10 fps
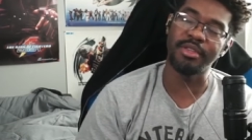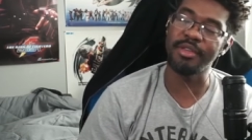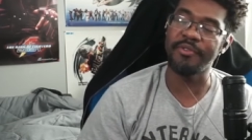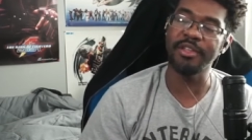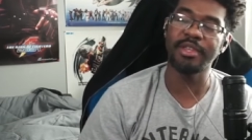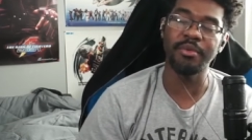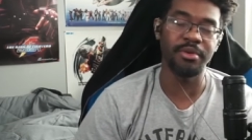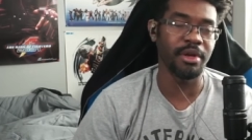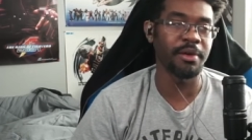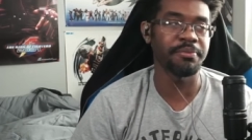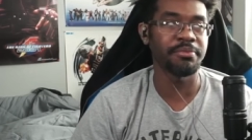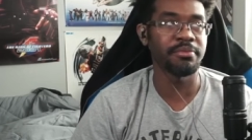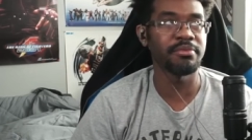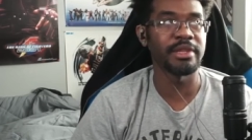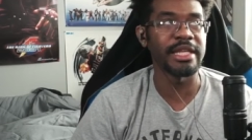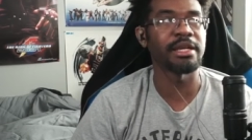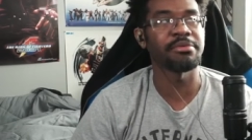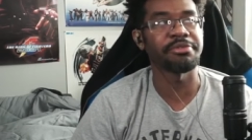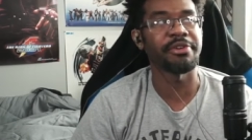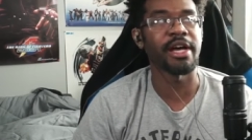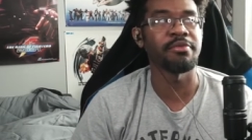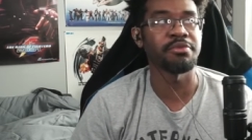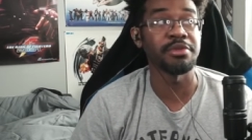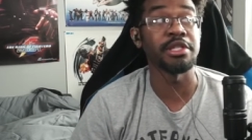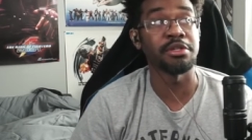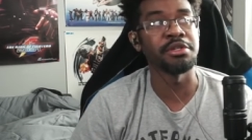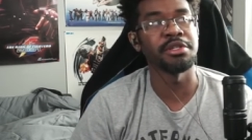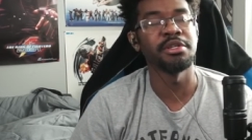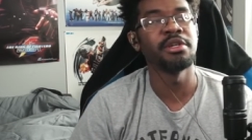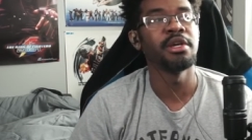the events that were up leading up to five were really good.